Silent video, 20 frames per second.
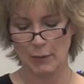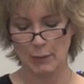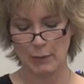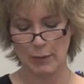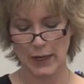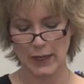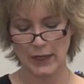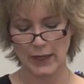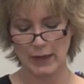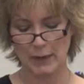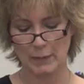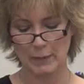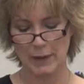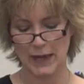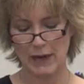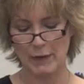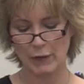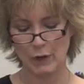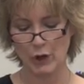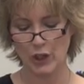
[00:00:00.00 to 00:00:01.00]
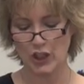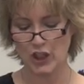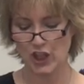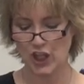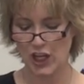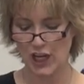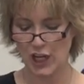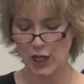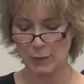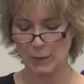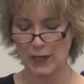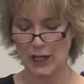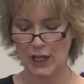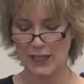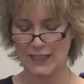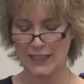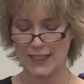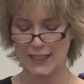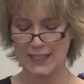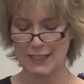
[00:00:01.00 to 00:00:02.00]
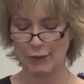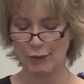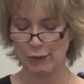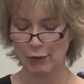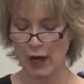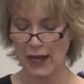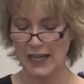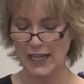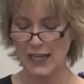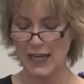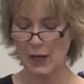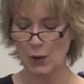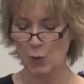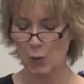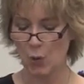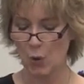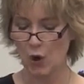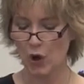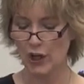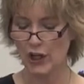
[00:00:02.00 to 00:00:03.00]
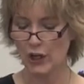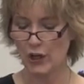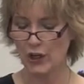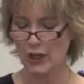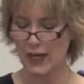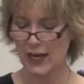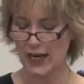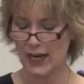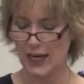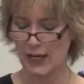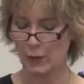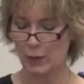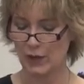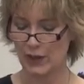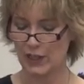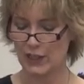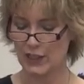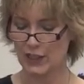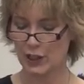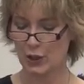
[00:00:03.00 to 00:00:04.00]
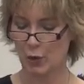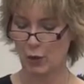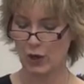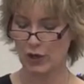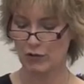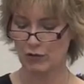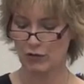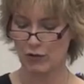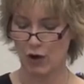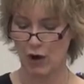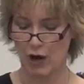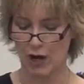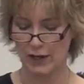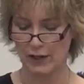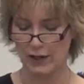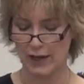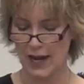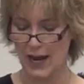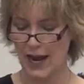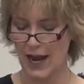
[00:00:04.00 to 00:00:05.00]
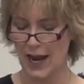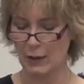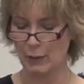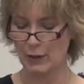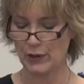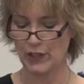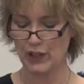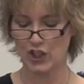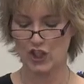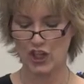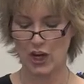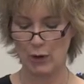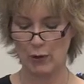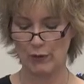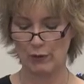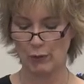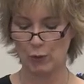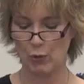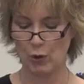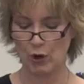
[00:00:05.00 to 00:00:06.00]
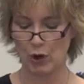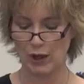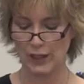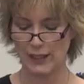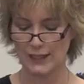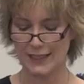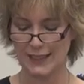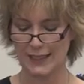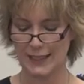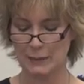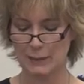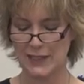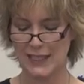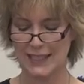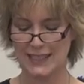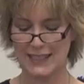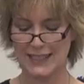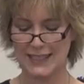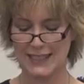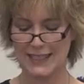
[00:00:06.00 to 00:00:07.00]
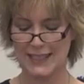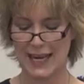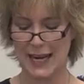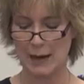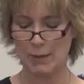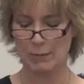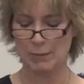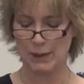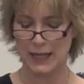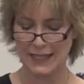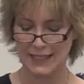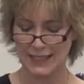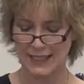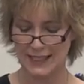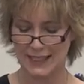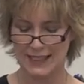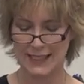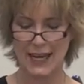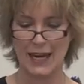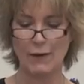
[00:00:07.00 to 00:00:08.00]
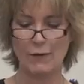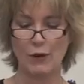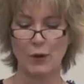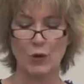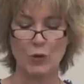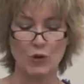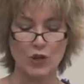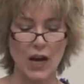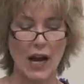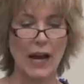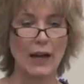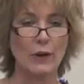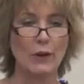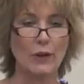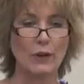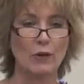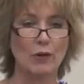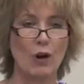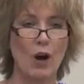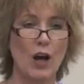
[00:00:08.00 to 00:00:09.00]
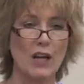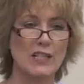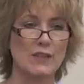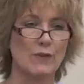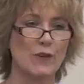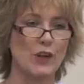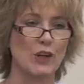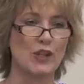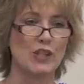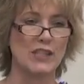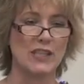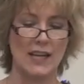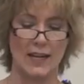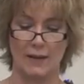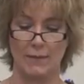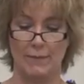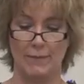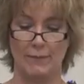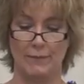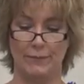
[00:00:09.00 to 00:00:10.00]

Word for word: But be of good cheer, because this frightening warrior king with his sword drawn and with a shout of war on his lips is the same blessed Savior who died on the cross for your sin.